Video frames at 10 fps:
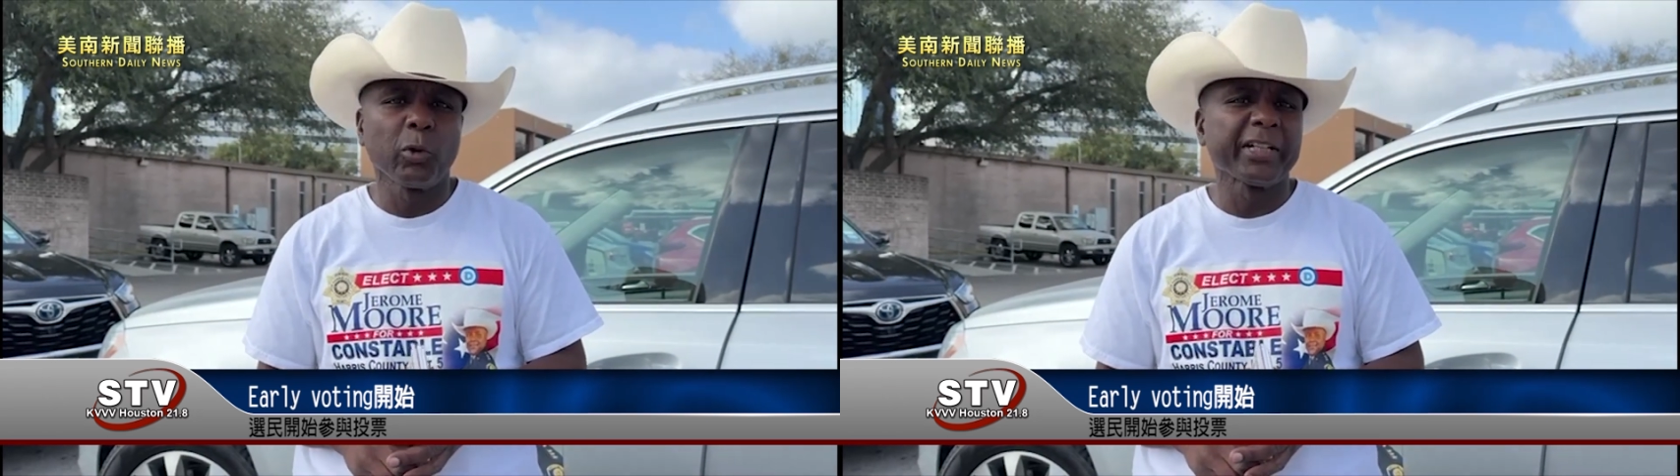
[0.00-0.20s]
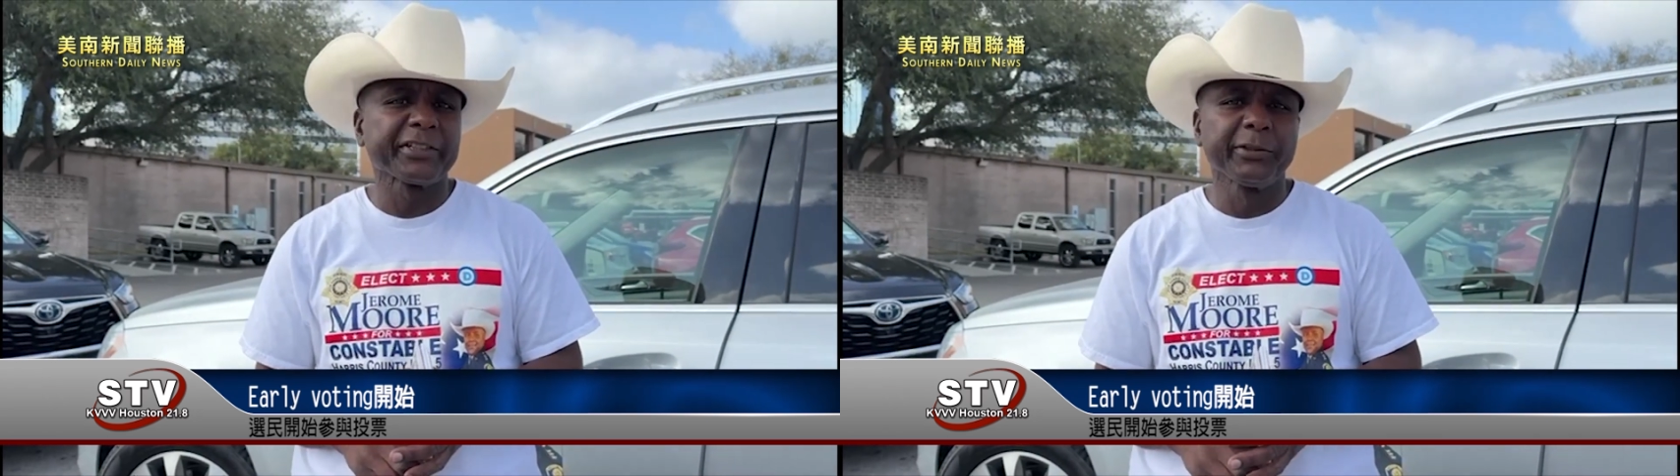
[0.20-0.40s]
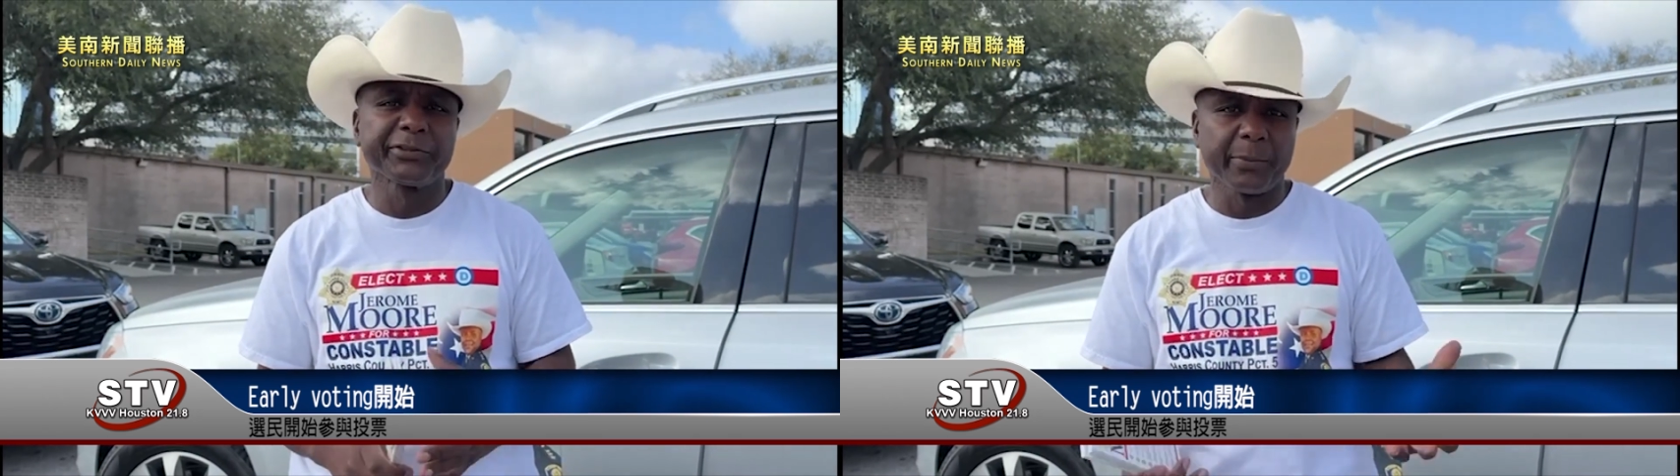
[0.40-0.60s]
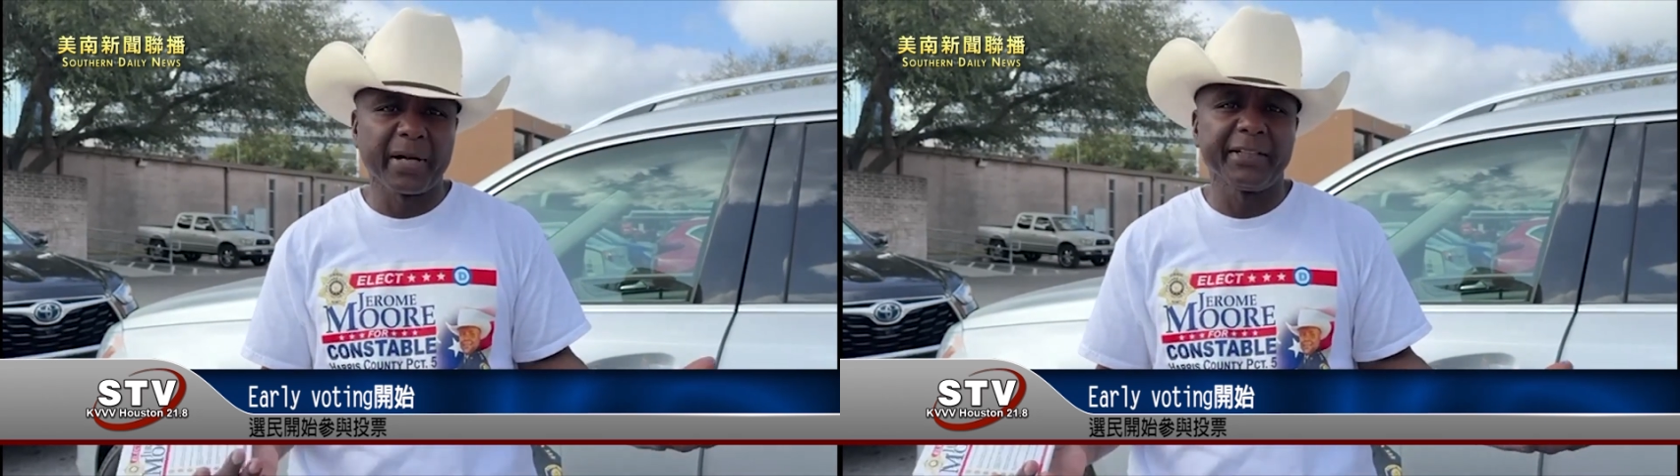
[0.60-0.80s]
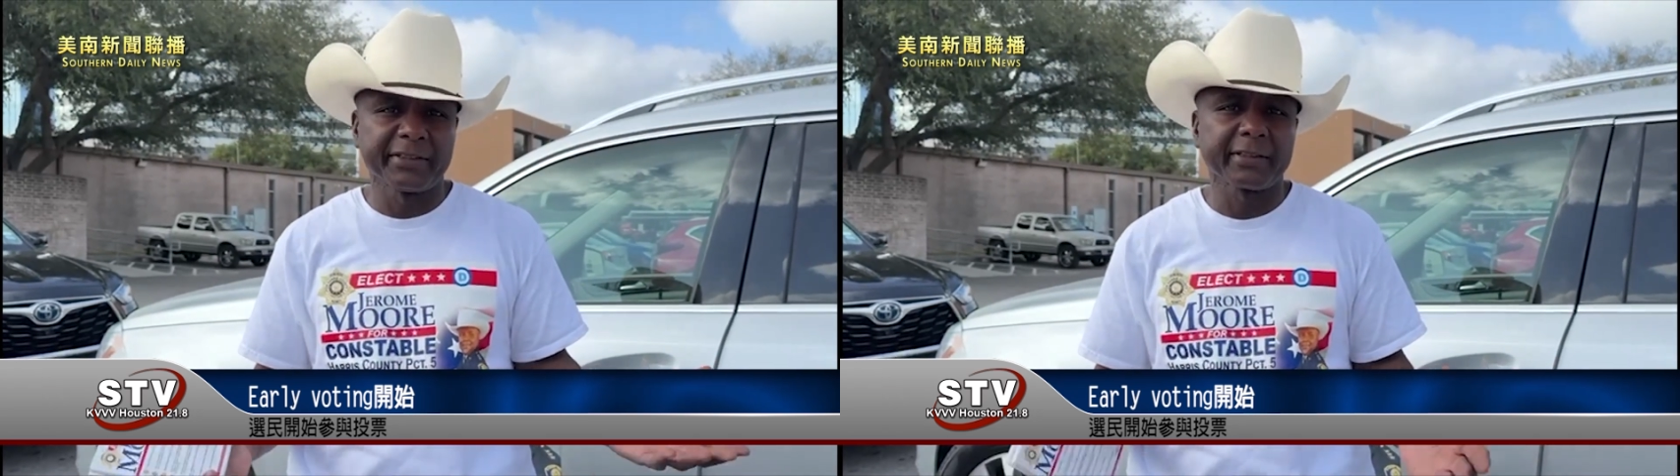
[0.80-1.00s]
West Houston,
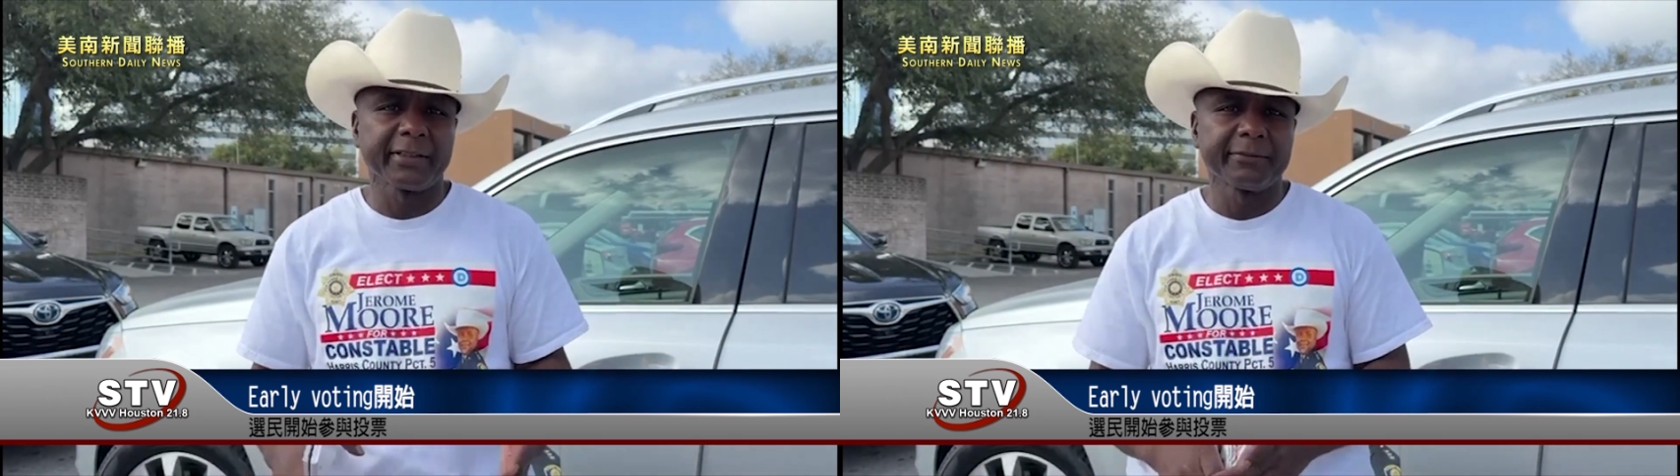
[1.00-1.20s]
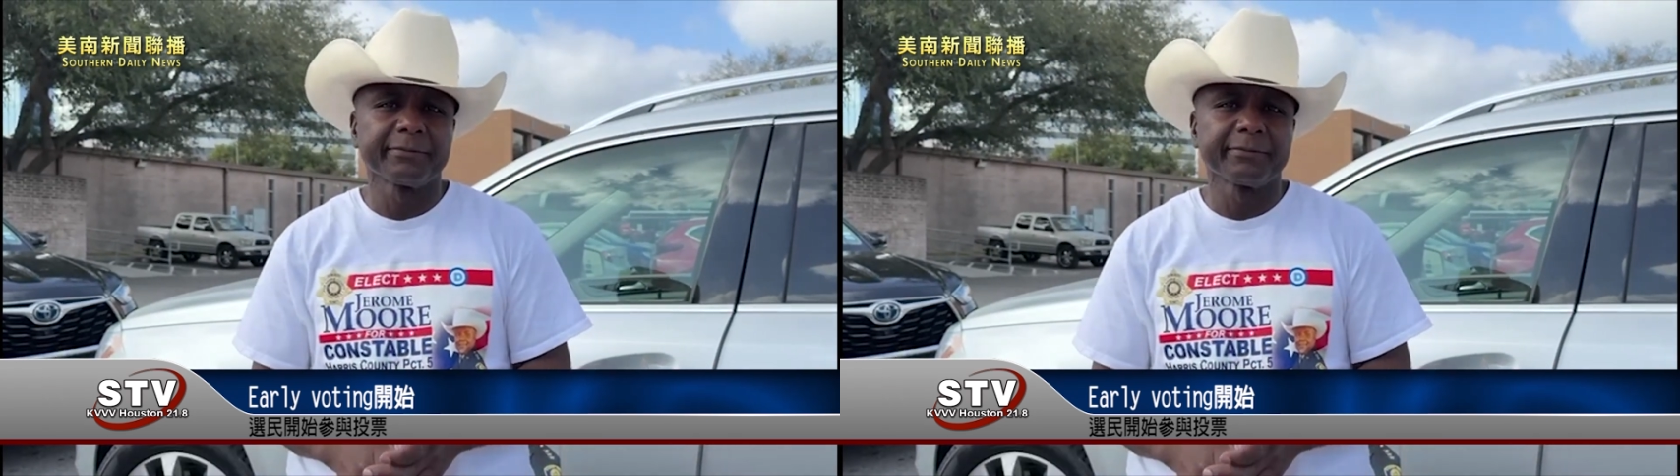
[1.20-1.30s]
basically.